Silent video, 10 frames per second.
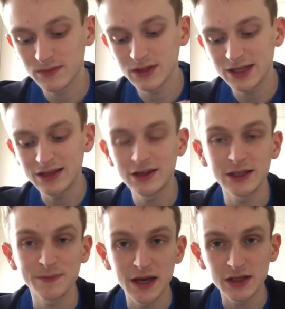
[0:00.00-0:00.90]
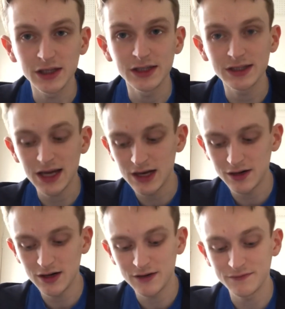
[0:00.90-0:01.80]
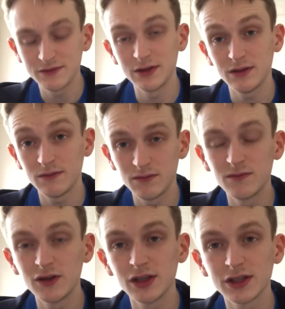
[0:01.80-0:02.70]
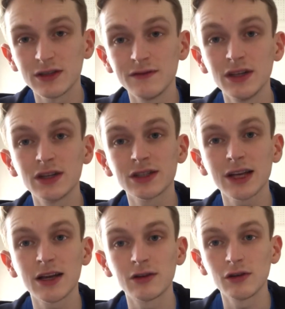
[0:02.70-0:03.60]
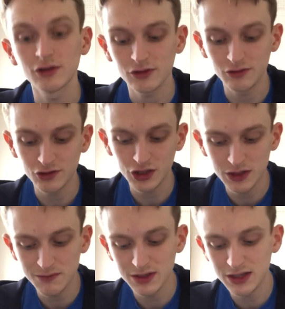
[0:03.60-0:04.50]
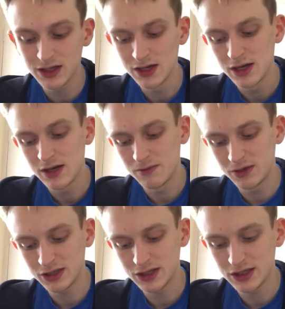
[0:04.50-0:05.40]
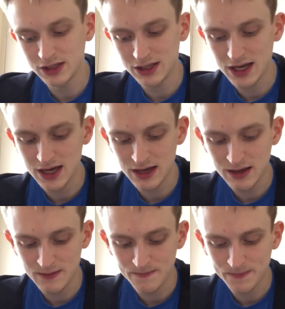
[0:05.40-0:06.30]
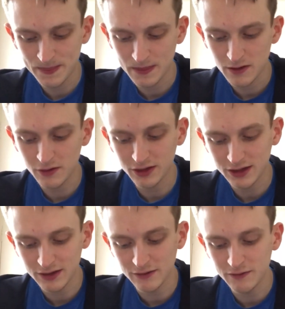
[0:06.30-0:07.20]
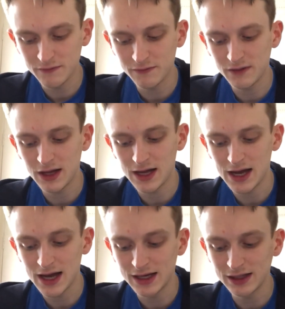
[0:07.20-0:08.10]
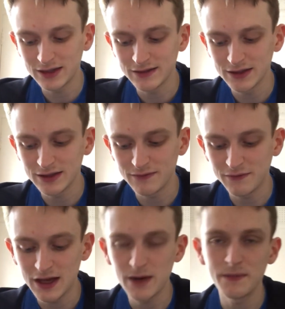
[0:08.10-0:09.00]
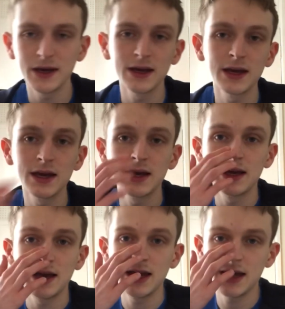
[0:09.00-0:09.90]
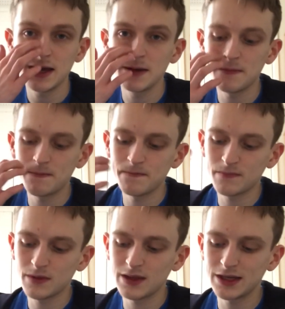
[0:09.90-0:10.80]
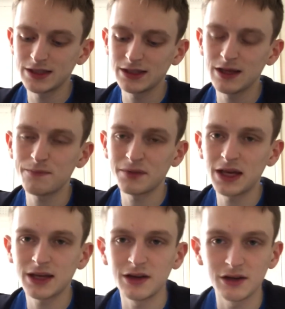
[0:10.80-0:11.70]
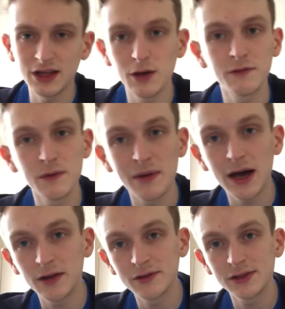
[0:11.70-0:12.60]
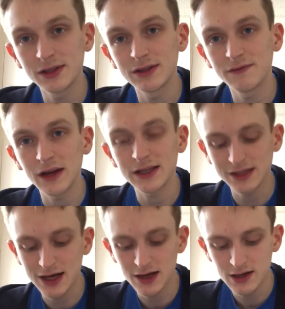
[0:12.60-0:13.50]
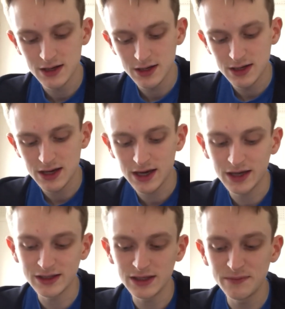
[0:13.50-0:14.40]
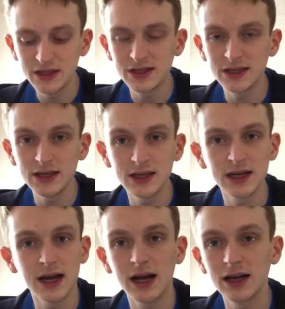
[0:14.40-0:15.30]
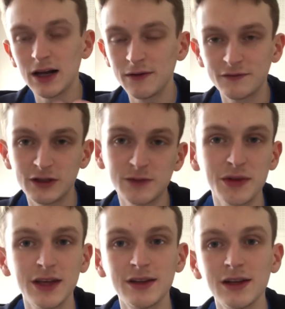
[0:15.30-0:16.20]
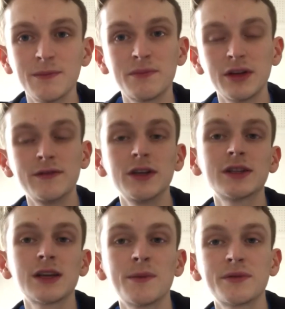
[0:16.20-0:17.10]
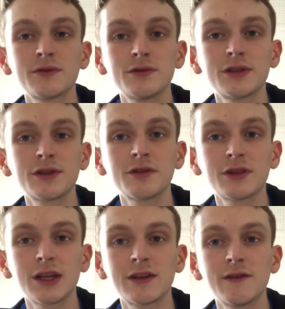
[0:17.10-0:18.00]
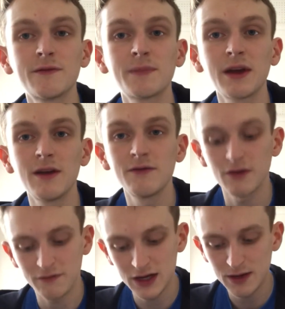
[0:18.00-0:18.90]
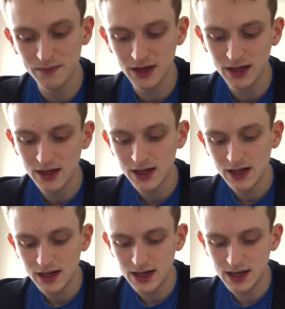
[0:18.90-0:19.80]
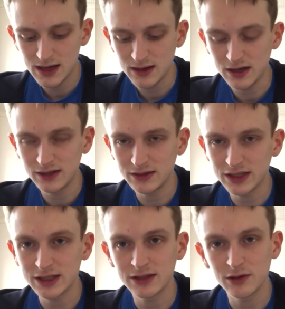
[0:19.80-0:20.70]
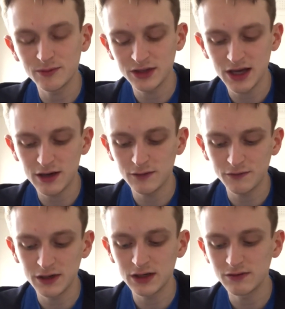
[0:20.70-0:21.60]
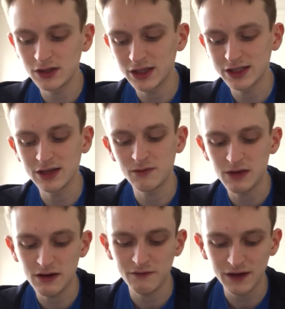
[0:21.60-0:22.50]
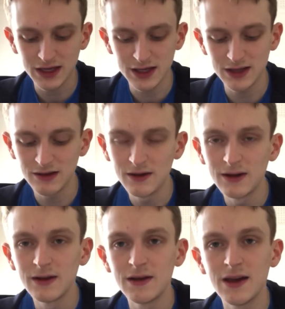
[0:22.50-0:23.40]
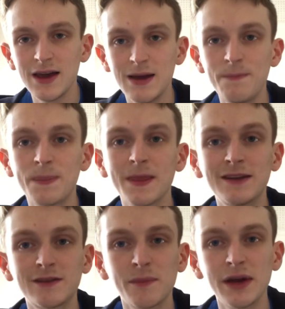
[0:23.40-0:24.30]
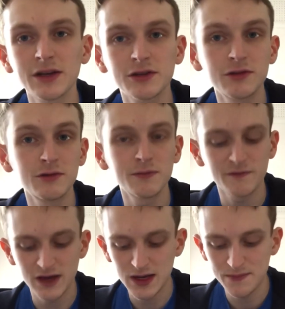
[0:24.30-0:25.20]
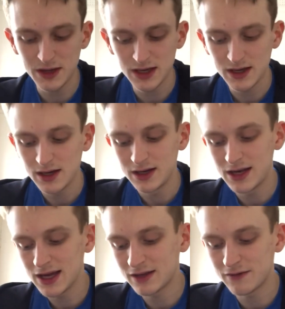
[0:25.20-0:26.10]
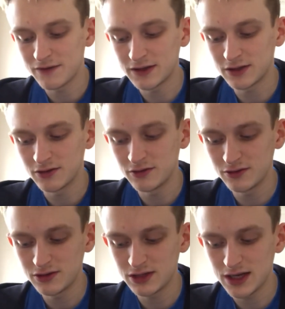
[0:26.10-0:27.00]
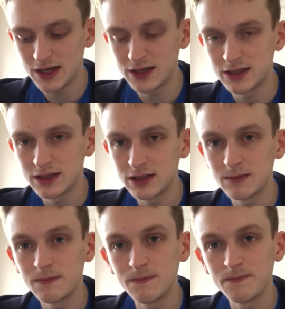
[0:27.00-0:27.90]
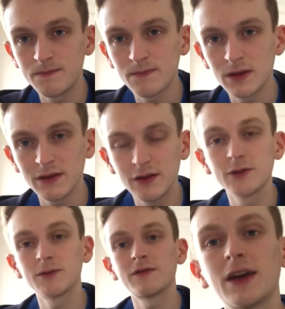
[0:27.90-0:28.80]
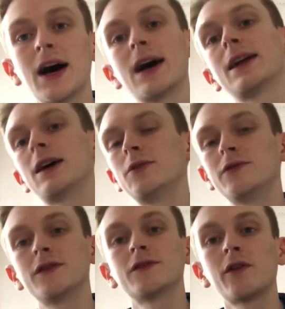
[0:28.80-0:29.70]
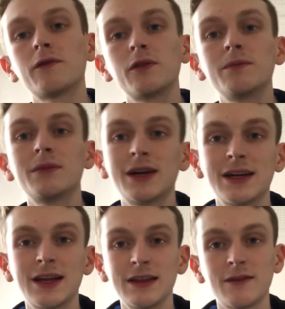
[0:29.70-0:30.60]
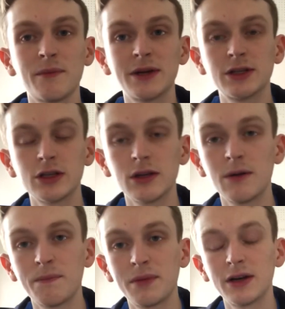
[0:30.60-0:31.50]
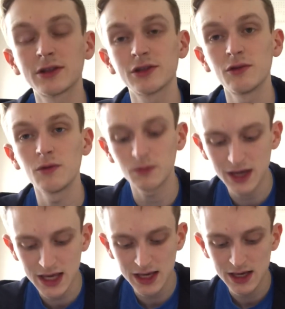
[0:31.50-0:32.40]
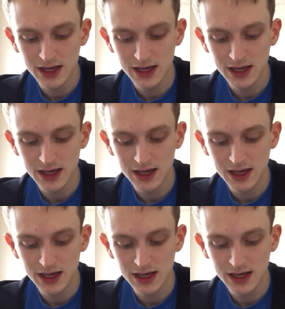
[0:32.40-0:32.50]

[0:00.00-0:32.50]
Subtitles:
sent to a specialist centre, a really severe psychological treatment, which is cognitive analytic therapy. This is like breaking unhealthy patterns and fixing it. CBT, I've explained it in previous episodes, cognitive behaviour therapy. This adopts a healthier, realistic way of thinking. Interpersonal therapy, negative issues, deals that and how to solve them in an interpersonal way.